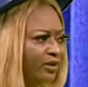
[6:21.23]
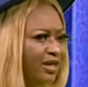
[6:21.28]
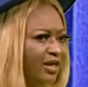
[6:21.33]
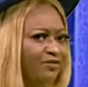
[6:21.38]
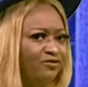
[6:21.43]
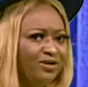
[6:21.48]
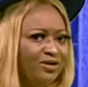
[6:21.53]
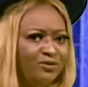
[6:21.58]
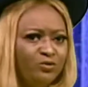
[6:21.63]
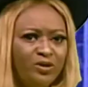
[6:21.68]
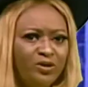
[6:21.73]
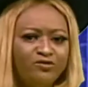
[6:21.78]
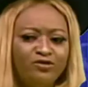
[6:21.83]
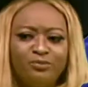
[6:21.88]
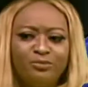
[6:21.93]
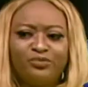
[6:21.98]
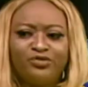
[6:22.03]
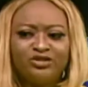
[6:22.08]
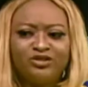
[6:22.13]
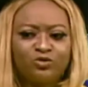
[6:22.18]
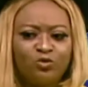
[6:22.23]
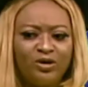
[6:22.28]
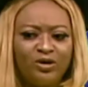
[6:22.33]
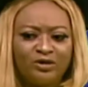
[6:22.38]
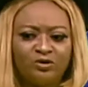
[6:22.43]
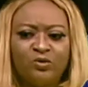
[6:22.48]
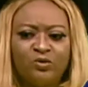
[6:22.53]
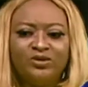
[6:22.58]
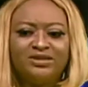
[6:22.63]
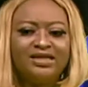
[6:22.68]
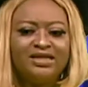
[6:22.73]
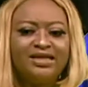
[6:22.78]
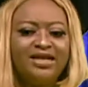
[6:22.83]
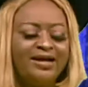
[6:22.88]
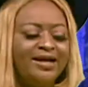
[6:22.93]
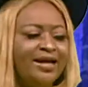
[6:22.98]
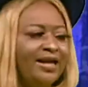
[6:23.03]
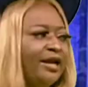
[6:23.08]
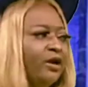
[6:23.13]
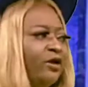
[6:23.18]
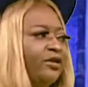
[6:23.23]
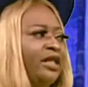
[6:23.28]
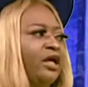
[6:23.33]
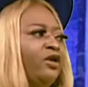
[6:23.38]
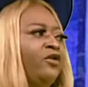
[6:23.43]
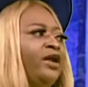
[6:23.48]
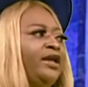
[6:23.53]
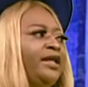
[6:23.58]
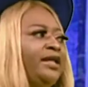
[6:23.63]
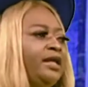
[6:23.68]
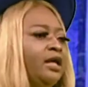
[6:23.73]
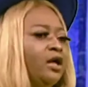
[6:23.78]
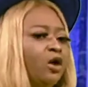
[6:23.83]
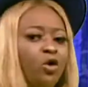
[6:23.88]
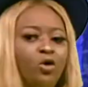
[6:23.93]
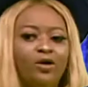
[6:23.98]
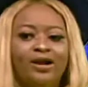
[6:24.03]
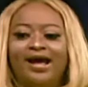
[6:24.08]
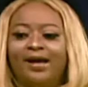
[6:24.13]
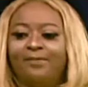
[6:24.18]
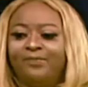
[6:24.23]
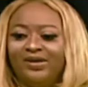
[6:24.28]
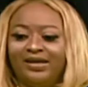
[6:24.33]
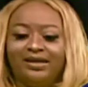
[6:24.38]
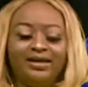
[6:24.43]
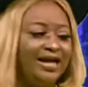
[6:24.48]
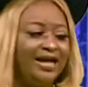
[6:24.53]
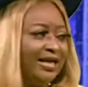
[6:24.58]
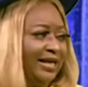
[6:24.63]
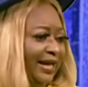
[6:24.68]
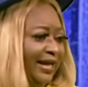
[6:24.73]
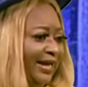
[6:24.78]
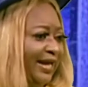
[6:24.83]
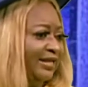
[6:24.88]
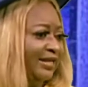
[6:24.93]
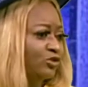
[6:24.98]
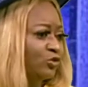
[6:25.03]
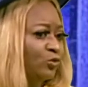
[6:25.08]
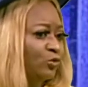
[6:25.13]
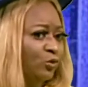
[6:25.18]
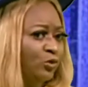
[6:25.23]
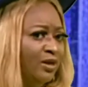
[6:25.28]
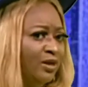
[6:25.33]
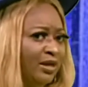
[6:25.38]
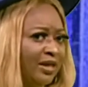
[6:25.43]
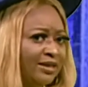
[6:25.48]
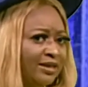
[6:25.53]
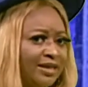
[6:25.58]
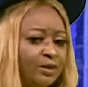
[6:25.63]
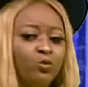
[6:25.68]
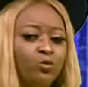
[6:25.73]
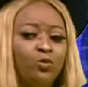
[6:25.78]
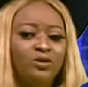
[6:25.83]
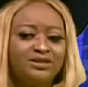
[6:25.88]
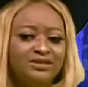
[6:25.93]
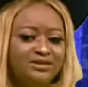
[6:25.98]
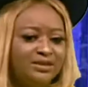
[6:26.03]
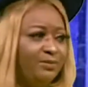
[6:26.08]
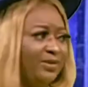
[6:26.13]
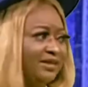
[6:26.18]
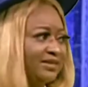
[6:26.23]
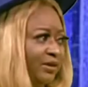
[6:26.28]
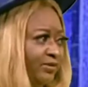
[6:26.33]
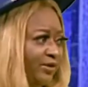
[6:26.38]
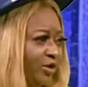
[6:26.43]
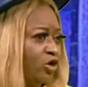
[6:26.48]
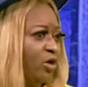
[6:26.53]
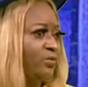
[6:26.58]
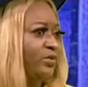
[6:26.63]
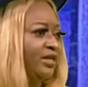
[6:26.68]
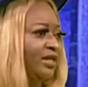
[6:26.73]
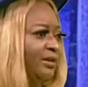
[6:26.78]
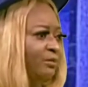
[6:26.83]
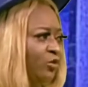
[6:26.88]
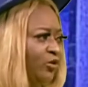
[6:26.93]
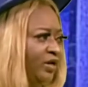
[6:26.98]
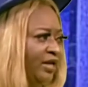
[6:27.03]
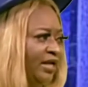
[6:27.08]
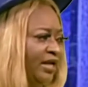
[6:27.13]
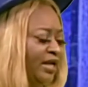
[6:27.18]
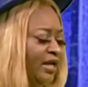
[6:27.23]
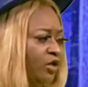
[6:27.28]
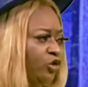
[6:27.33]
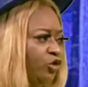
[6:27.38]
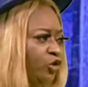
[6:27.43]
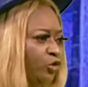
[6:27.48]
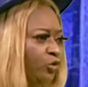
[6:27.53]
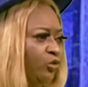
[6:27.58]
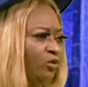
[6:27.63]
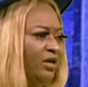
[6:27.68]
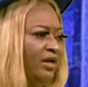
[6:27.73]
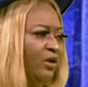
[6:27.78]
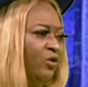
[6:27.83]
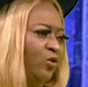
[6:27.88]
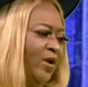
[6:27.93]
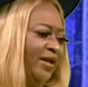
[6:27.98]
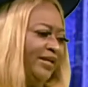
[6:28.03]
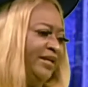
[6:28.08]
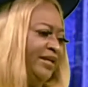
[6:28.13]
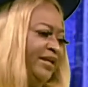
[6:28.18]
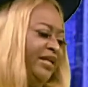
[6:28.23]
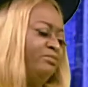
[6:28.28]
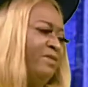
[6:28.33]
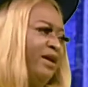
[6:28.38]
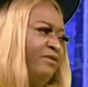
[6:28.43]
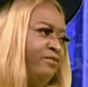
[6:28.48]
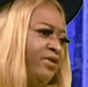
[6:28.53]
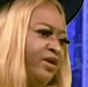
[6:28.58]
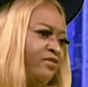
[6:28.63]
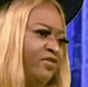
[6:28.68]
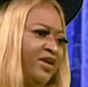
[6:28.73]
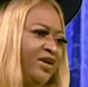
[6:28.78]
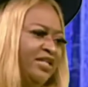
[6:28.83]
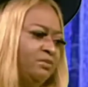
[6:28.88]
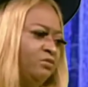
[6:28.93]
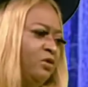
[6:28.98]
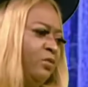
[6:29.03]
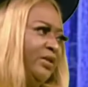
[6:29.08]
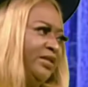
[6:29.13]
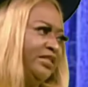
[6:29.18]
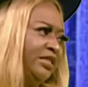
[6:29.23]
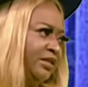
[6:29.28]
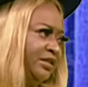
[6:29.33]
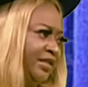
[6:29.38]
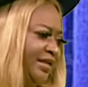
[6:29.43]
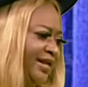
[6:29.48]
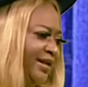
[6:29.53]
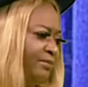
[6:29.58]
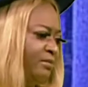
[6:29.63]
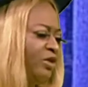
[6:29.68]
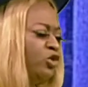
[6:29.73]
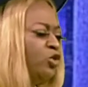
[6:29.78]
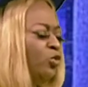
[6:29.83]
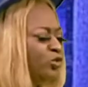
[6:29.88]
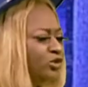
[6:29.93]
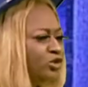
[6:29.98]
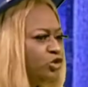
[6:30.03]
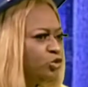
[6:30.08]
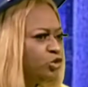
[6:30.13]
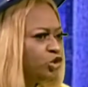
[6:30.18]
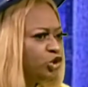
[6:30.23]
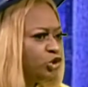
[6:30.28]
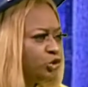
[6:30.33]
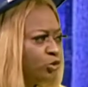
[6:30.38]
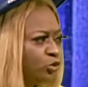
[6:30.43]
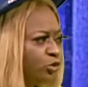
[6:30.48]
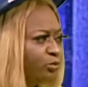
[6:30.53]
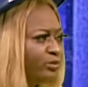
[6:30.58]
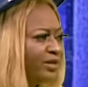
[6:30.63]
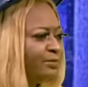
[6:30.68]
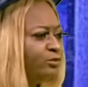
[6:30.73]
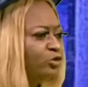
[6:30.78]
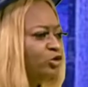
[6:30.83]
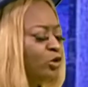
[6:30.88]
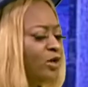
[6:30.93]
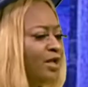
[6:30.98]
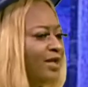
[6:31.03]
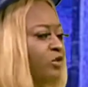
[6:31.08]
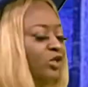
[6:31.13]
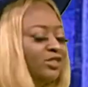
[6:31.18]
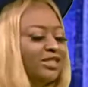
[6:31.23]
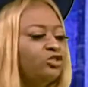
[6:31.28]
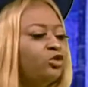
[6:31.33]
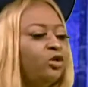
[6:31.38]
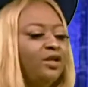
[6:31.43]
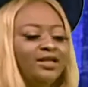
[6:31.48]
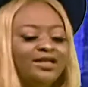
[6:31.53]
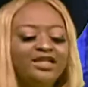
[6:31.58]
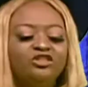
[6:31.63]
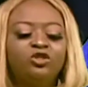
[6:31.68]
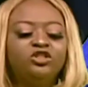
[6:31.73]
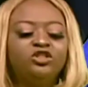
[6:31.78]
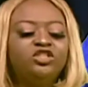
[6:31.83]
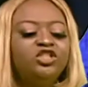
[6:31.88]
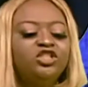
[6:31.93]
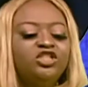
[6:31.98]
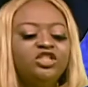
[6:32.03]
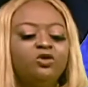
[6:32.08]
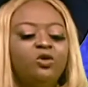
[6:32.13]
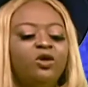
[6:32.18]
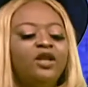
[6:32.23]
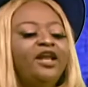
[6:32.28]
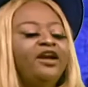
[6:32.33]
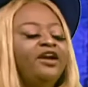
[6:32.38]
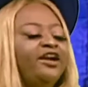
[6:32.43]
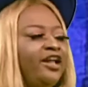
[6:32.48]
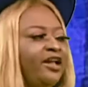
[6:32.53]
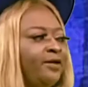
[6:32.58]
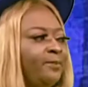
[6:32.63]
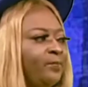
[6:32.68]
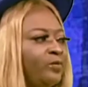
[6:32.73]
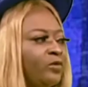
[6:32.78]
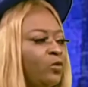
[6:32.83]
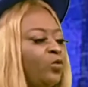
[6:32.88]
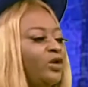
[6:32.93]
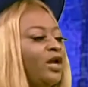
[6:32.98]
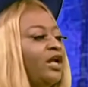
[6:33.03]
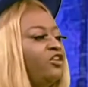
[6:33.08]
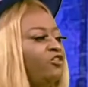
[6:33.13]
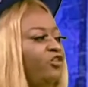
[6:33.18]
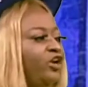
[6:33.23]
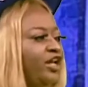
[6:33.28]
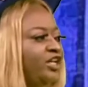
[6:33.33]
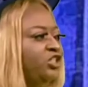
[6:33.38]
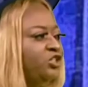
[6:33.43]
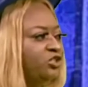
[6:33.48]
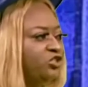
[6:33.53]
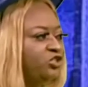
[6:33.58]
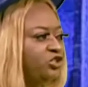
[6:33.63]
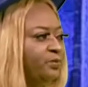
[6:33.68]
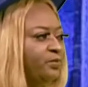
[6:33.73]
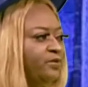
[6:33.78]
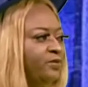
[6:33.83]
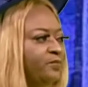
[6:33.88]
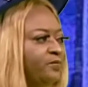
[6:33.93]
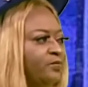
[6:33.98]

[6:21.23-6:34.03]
Even preschoolers, when we see that and they're already unhappy in our school, and like, what is the matter? When they come in the morning, you know, oh, I didn't eat my breakfast, mommy shouted at me. You should be able to, because they're not teaching or learning without a relationship.